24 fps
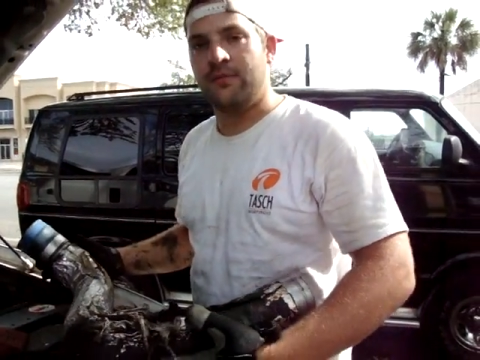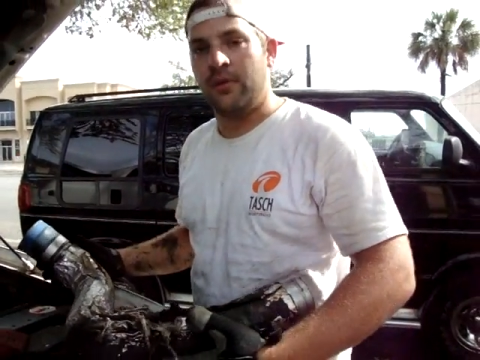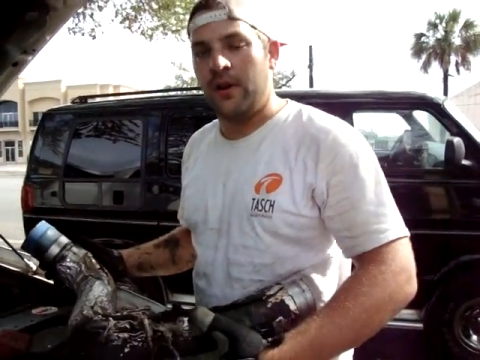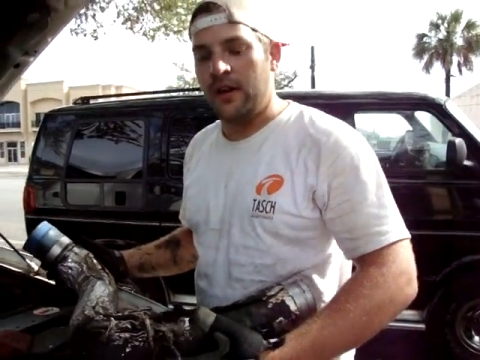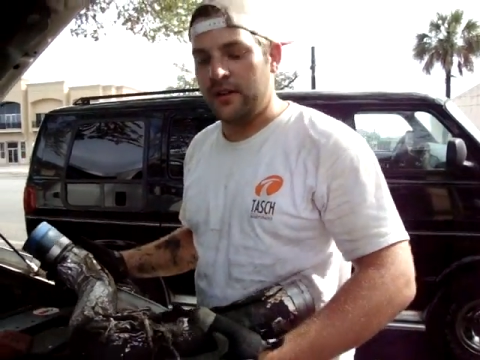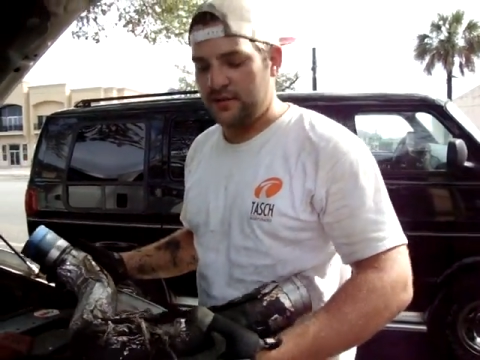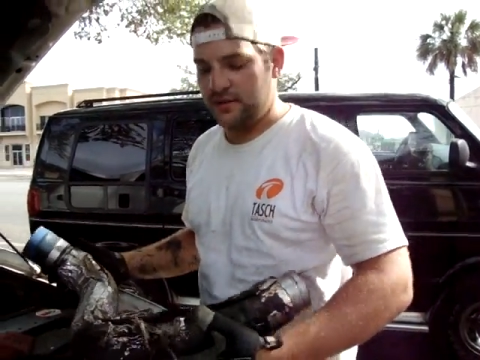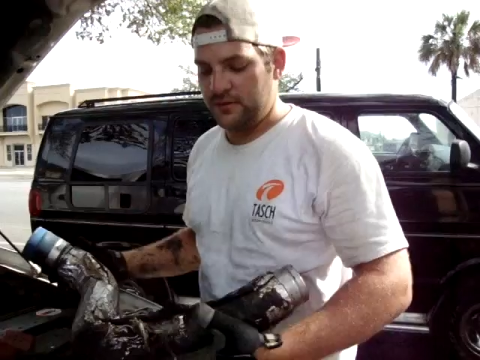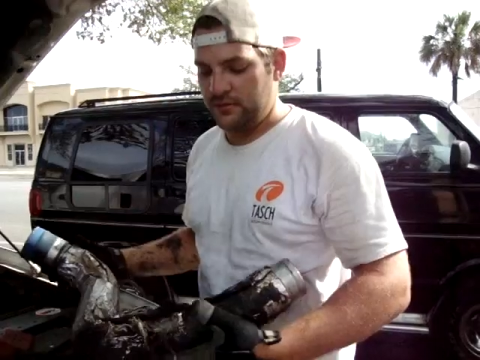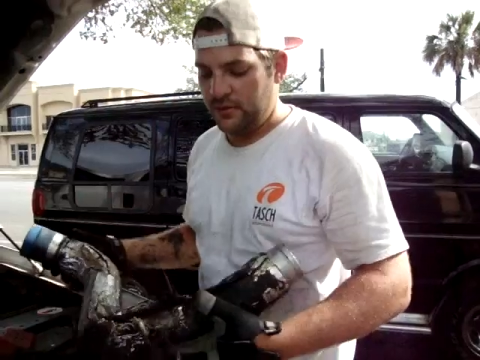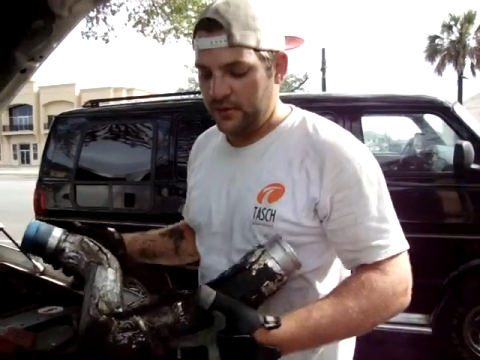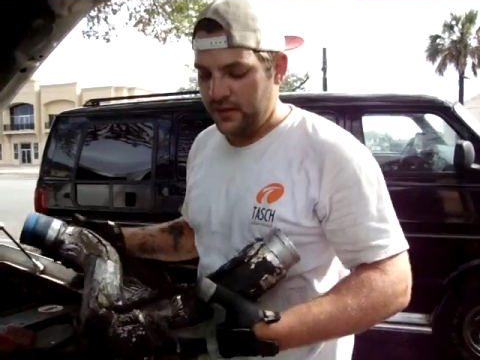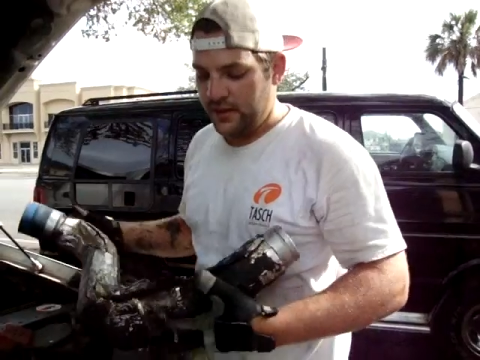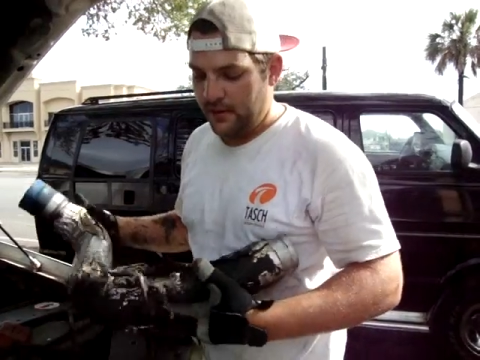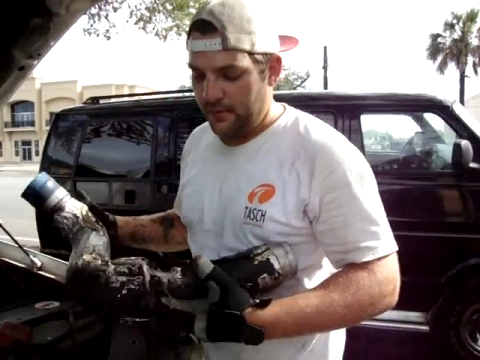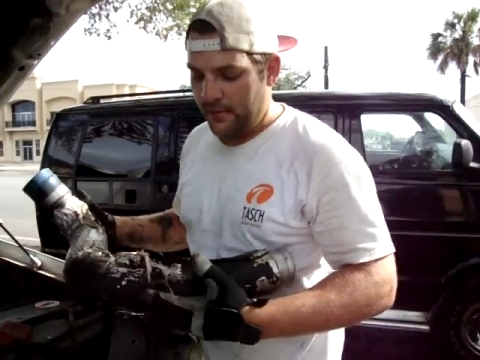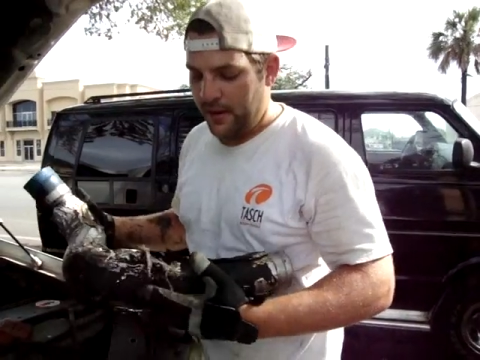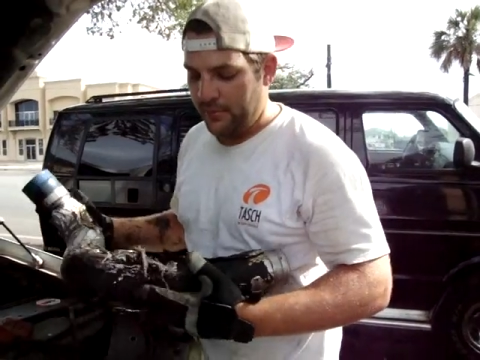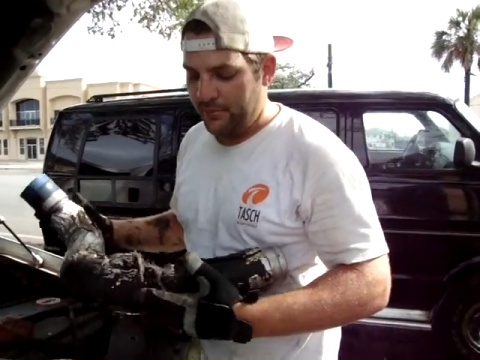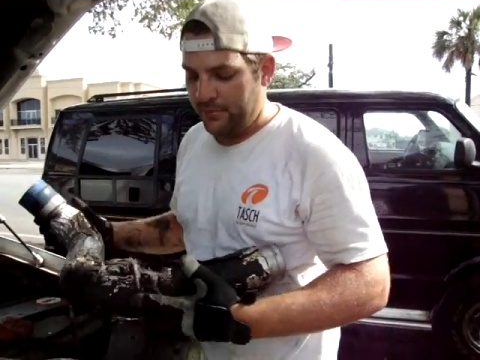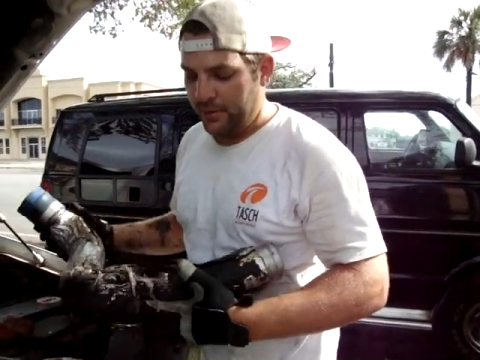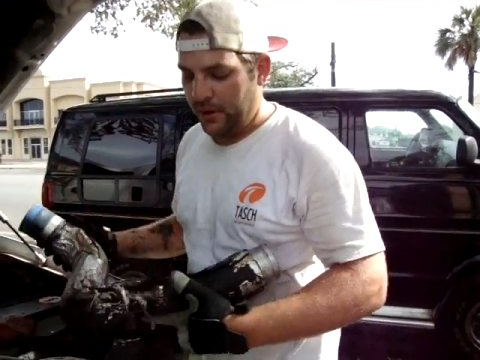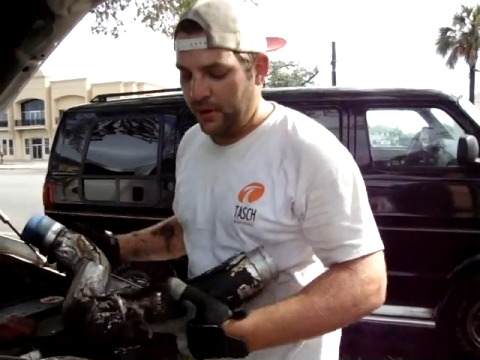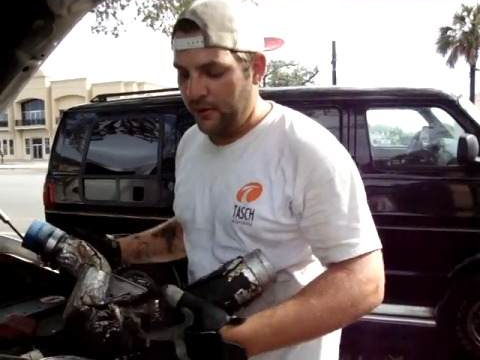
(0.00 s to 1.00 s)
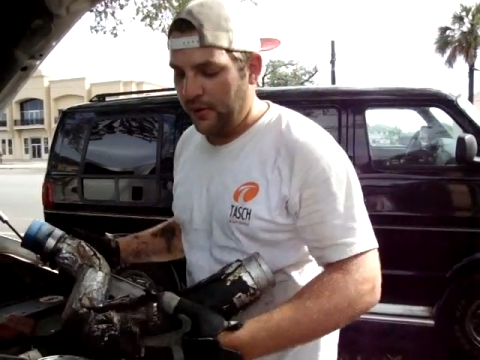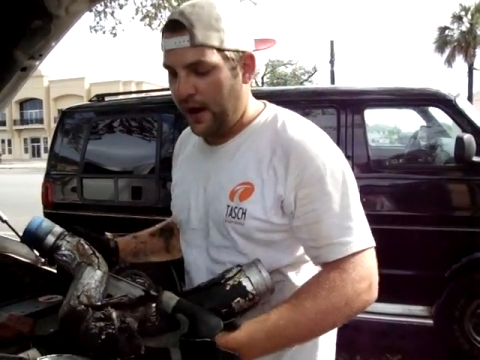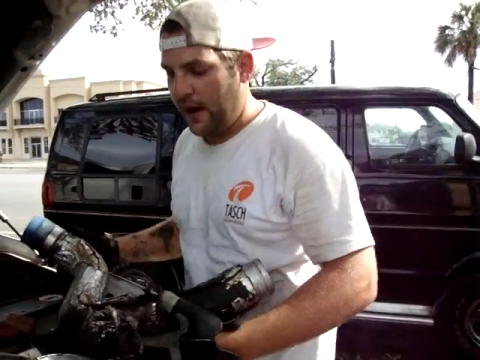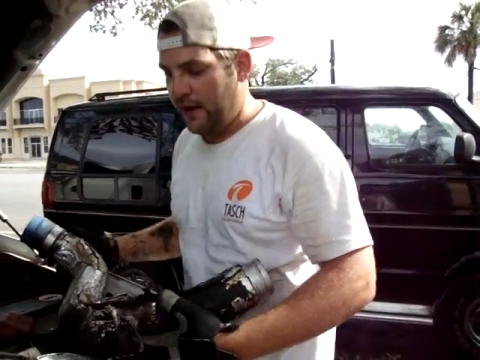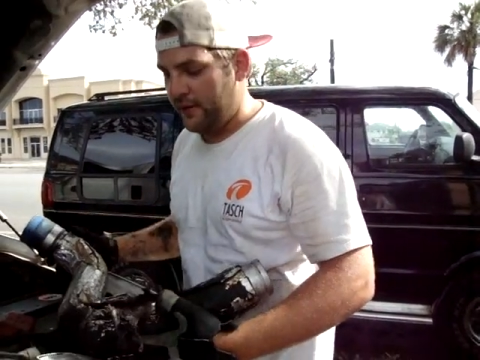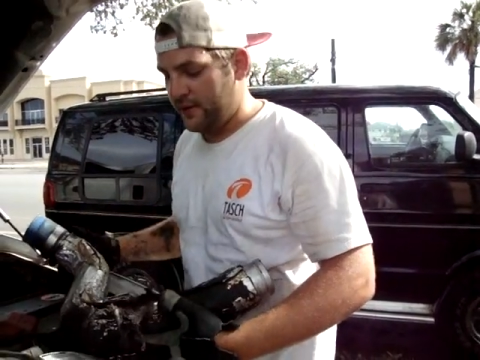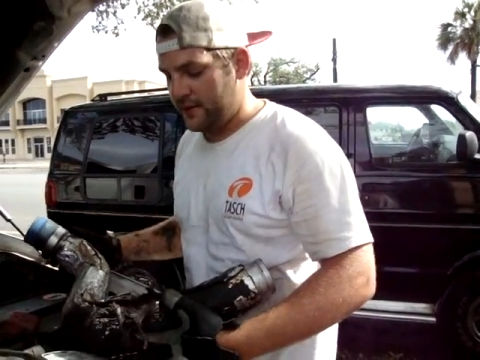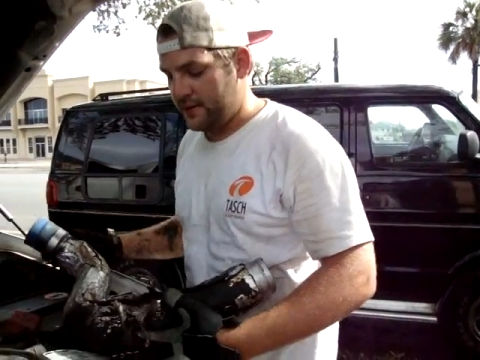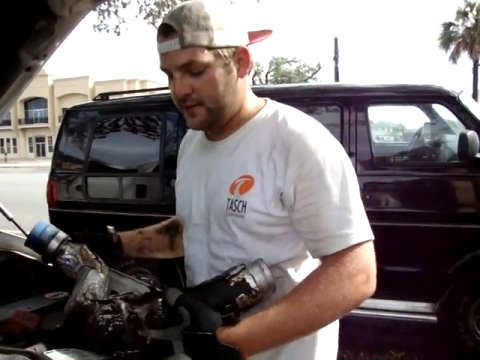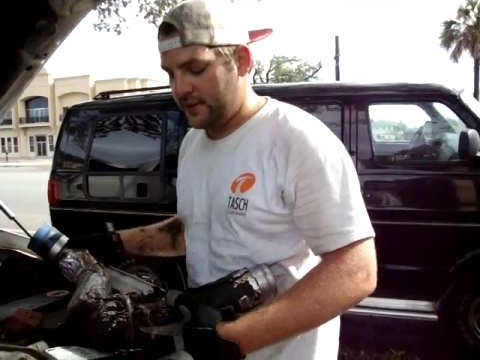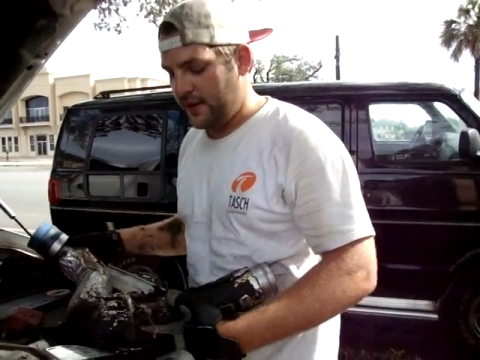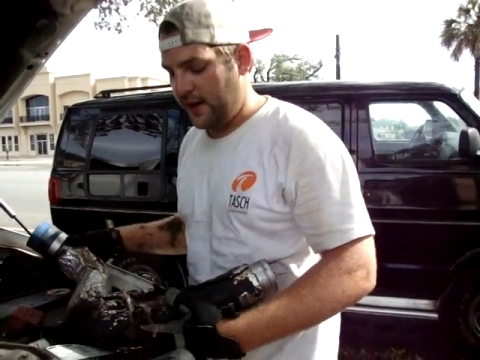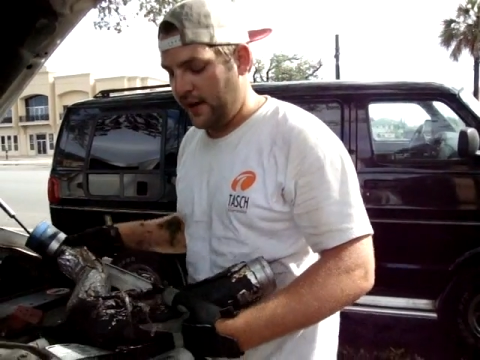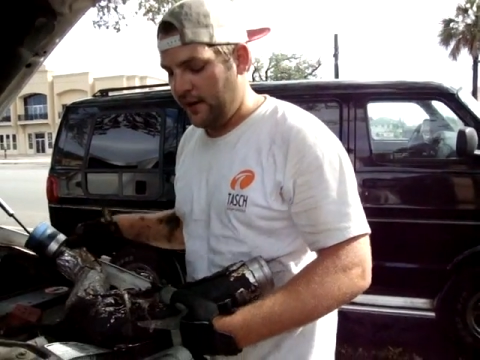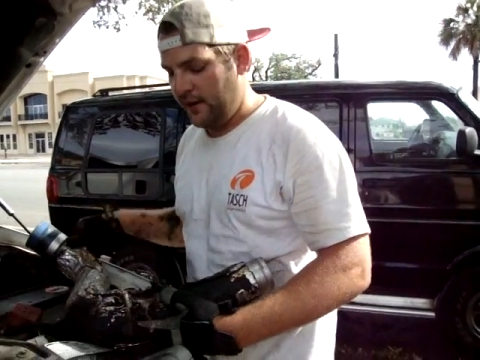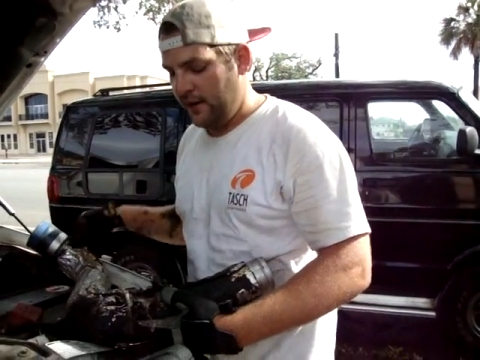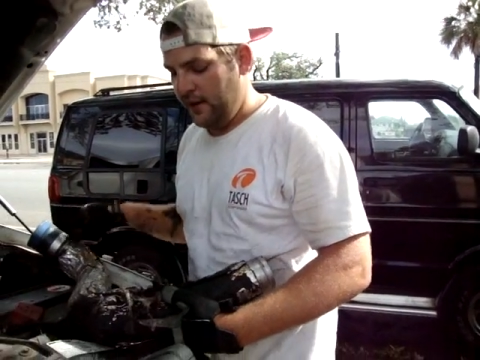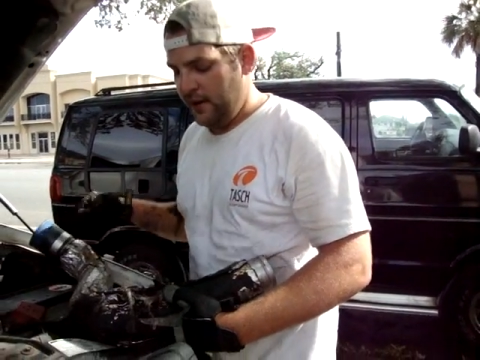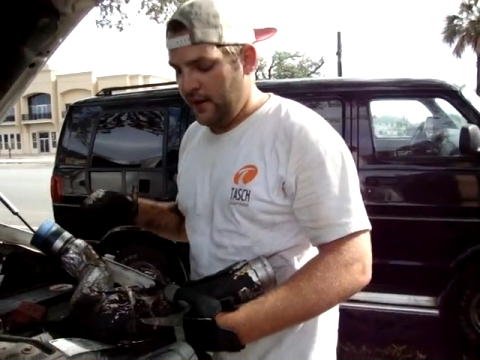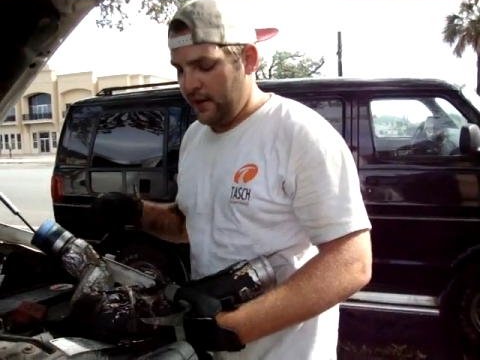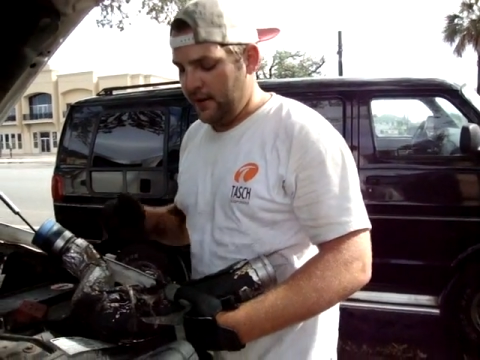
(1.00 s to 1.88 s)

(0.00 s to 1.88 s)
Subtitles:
pressures where that might blow out and this and that.